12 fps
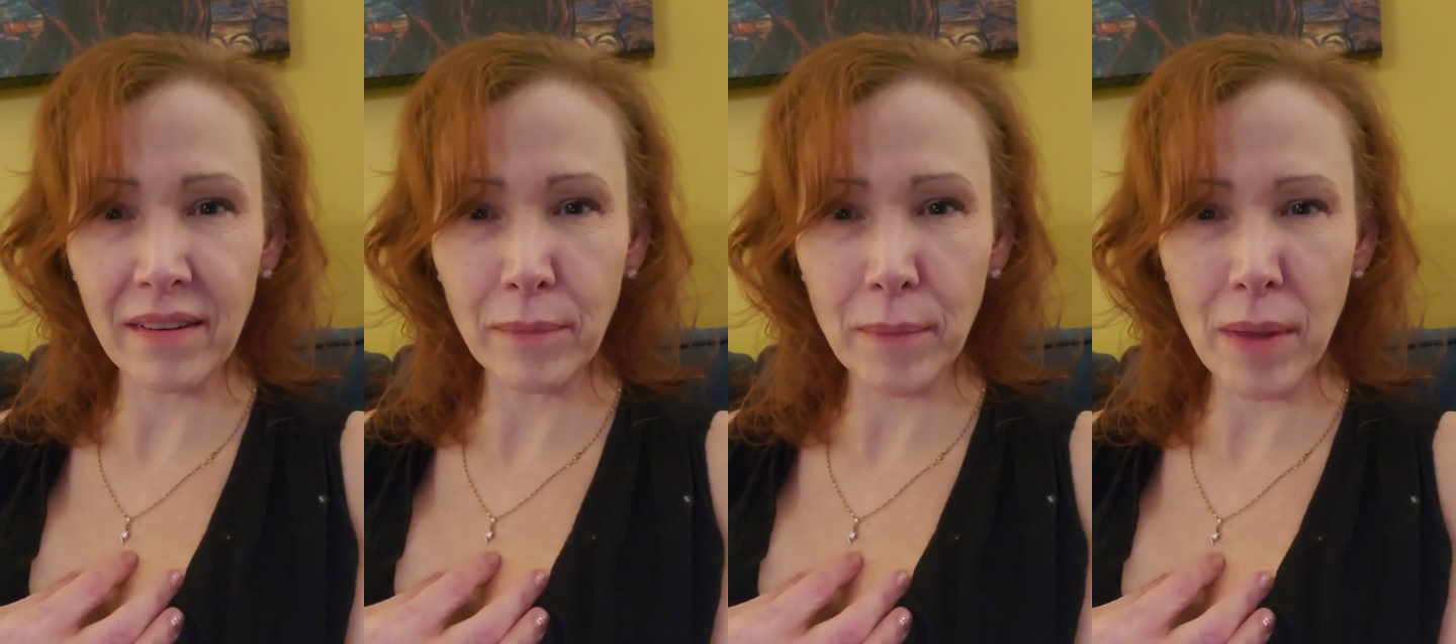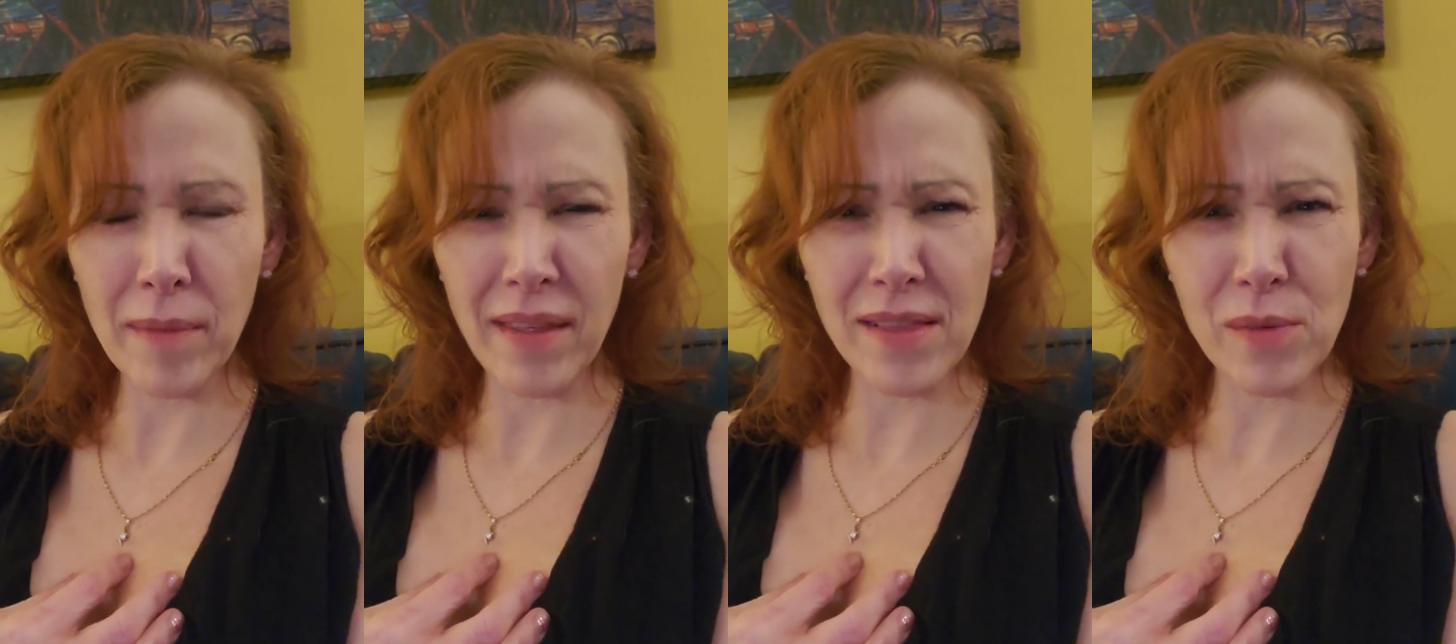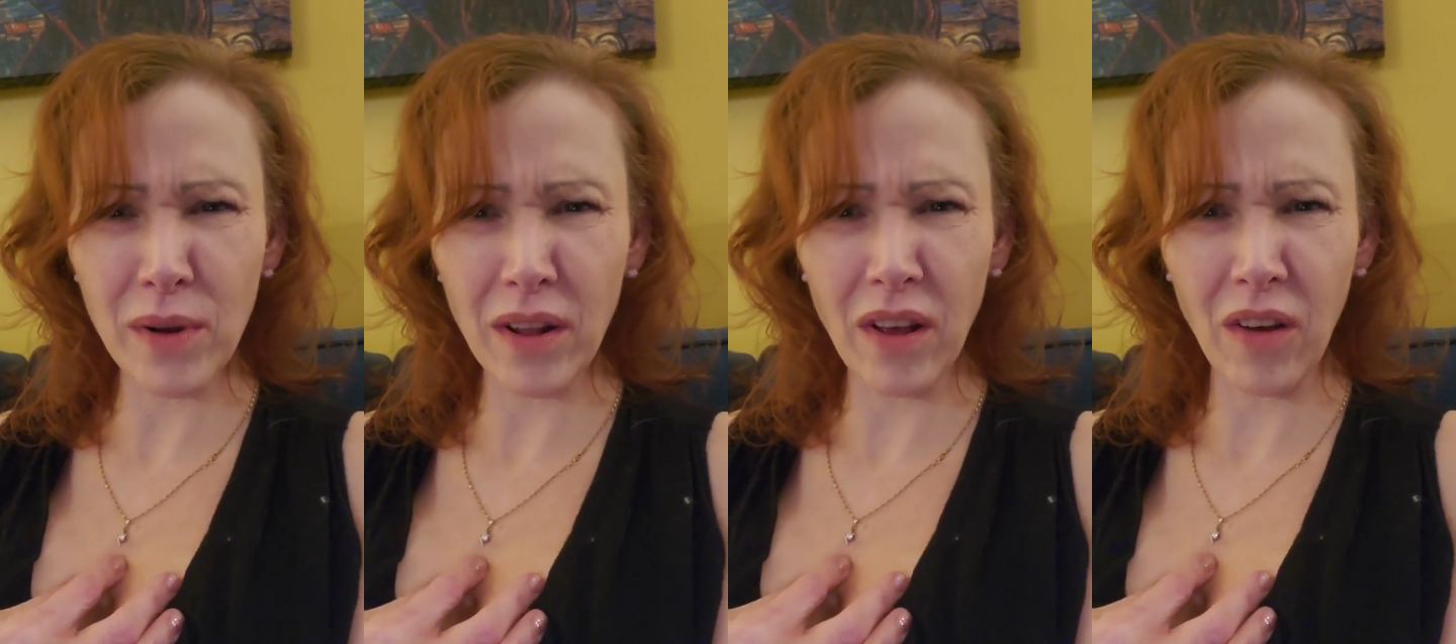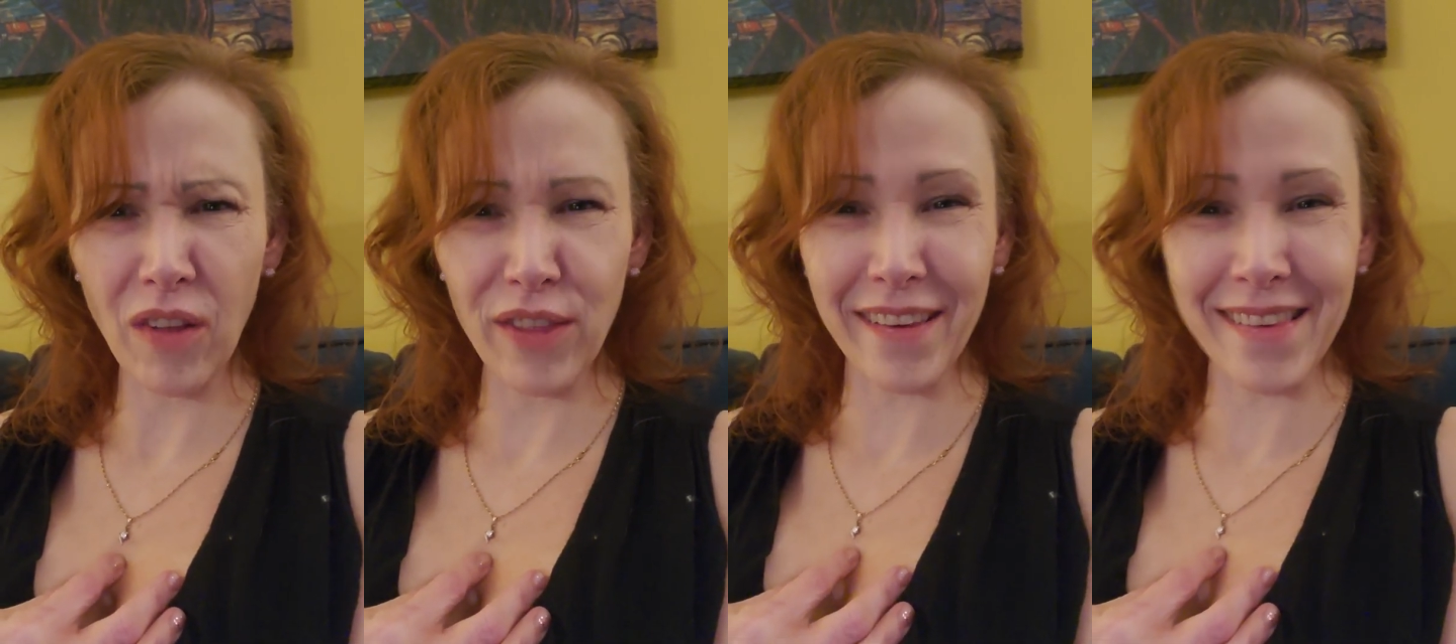Maybe that's what I'll
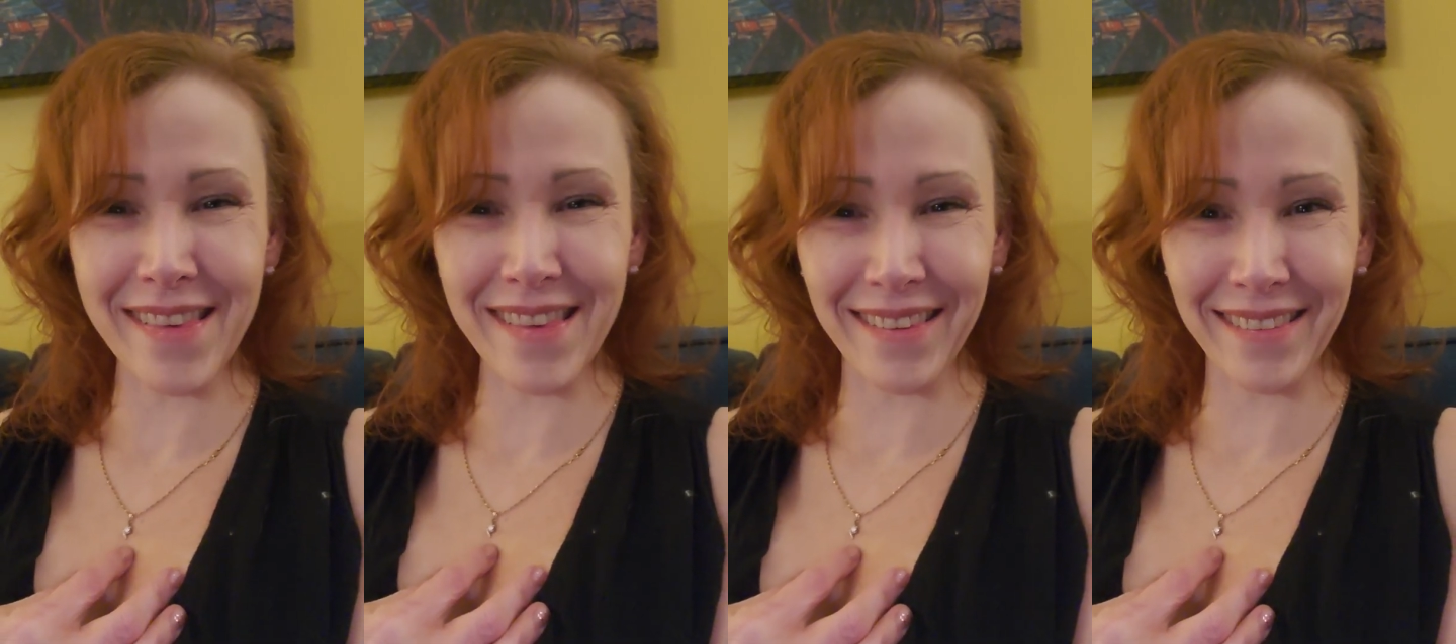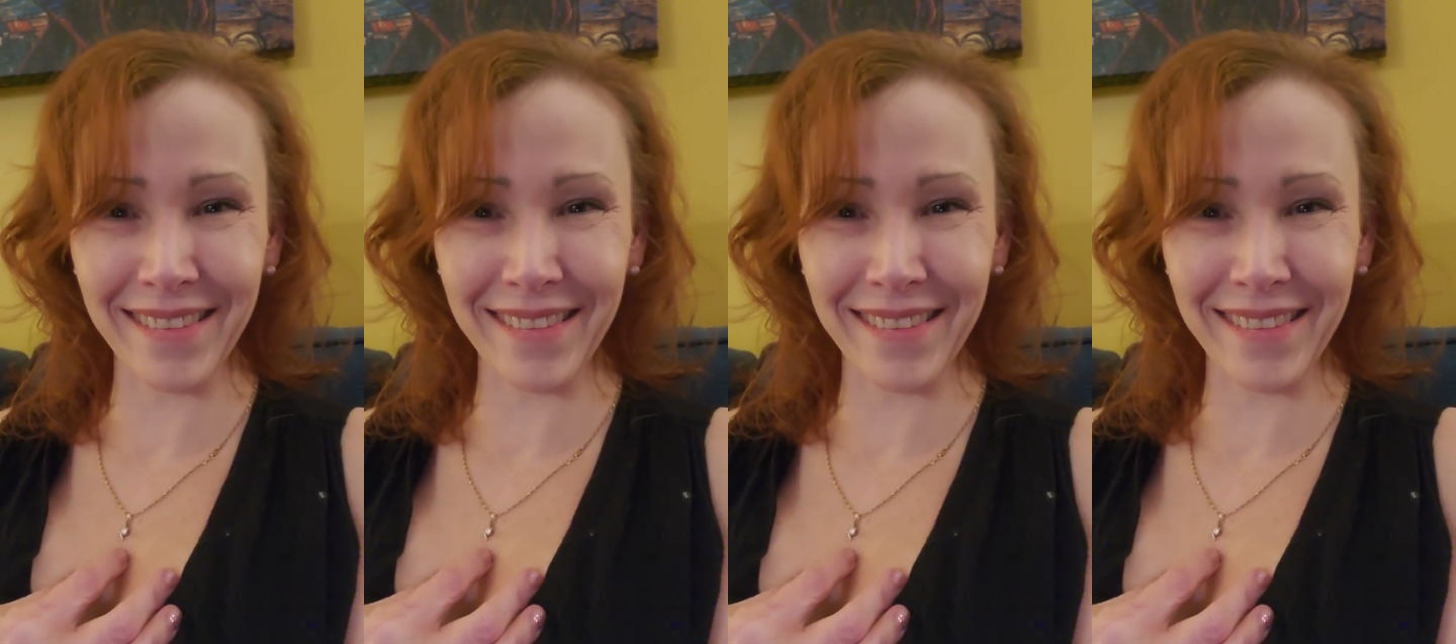call this.